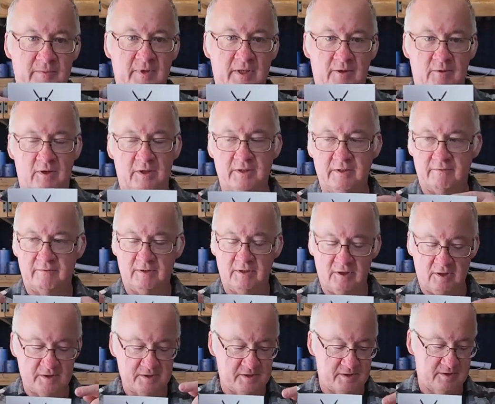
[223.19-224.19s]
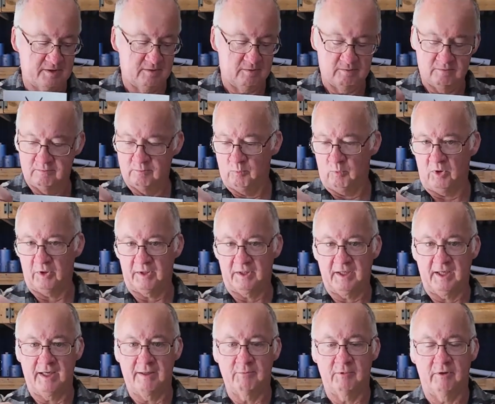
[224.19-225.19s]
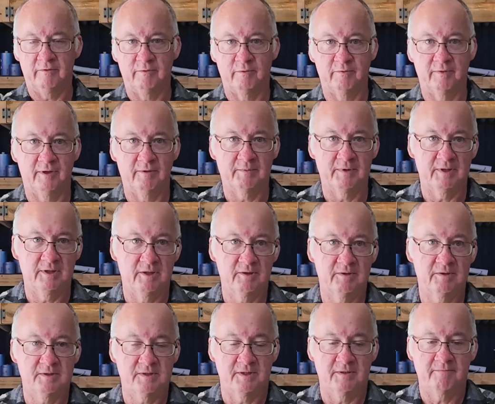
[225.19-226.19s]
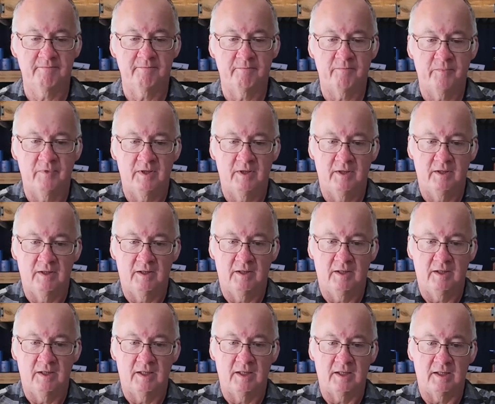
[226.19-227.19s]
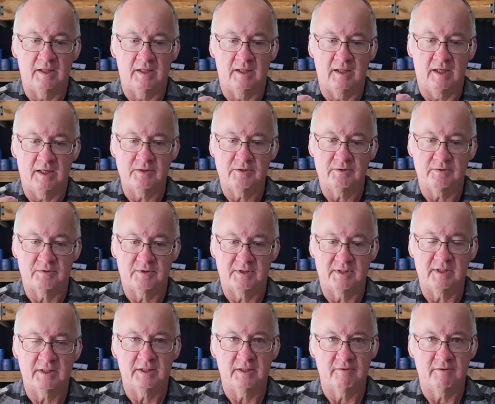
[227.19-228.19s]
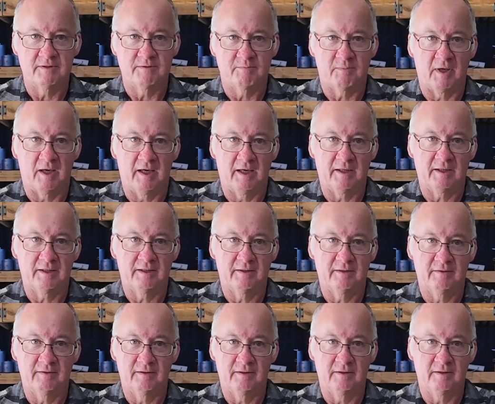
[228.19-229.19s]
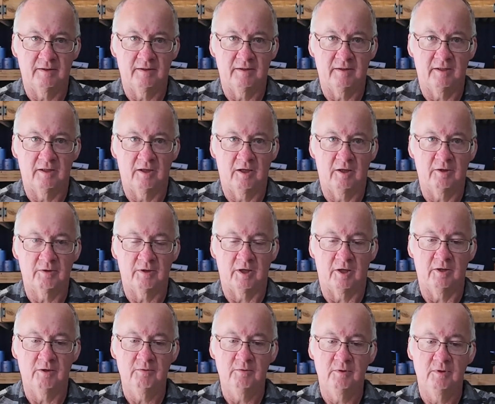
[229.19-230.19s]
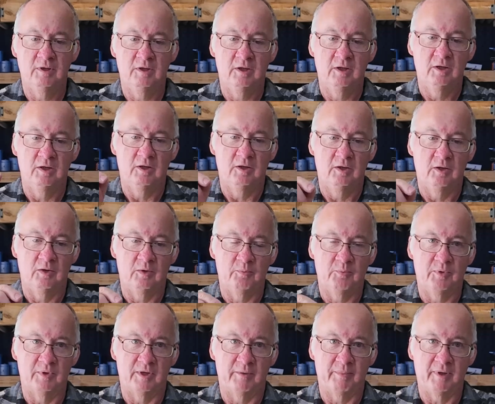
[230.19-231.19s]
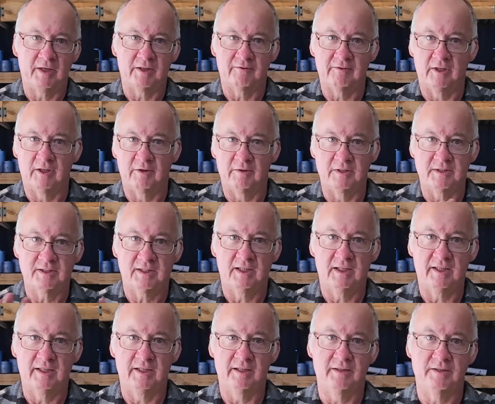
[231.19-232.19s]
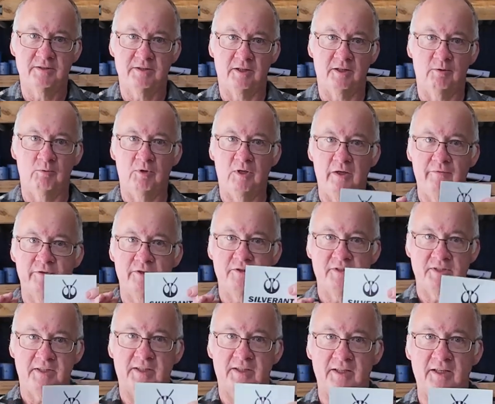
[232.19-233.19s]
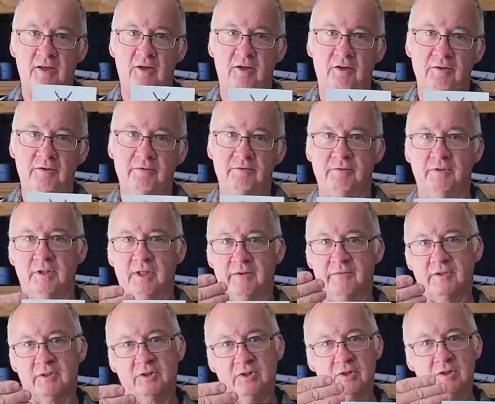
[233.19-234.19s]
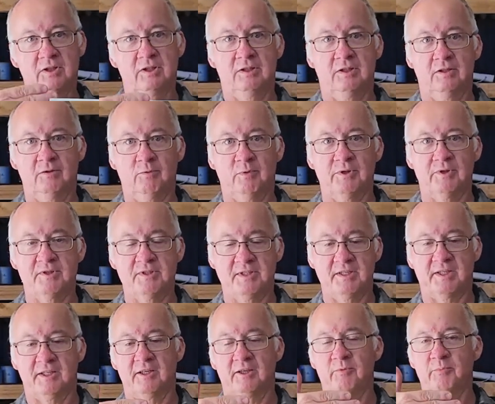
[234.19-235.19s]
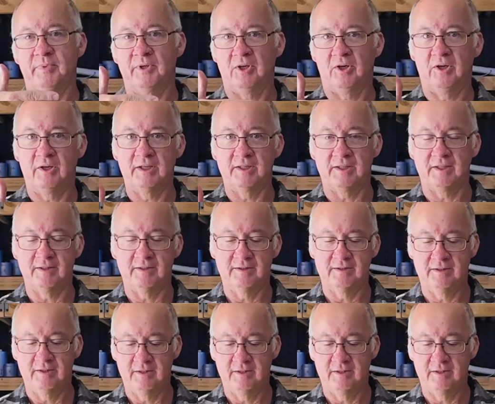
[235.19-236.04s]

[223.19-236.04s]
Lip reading: Now I didn't realise until one came off without me noticing. The actual sticker is black, the logo, but the background is clear, so whatever you stick that on, you'll have the colour of what you stick it on behind it.